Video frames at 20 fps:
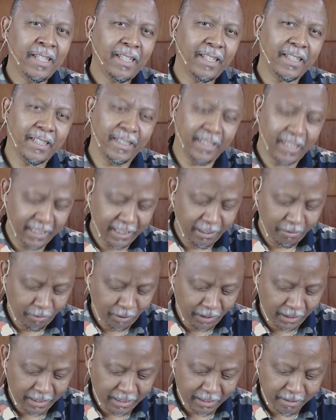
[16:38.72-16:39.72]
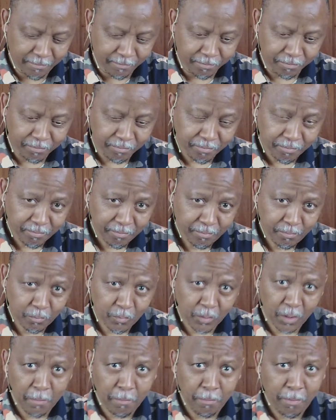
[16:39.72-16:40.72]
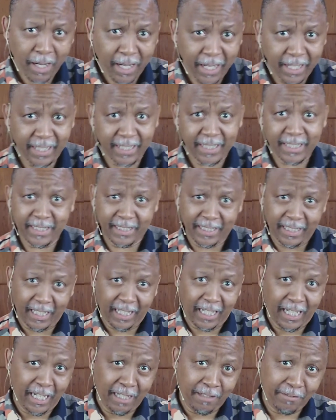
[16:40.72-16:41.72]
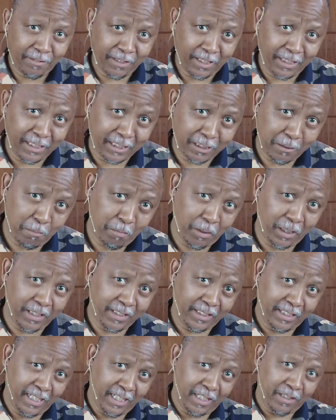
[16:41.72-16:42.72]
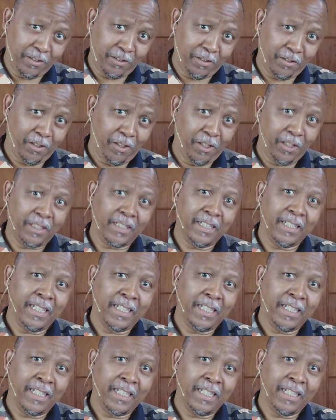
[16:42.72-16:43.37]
In other words, piety, a life that is pleasing unto God,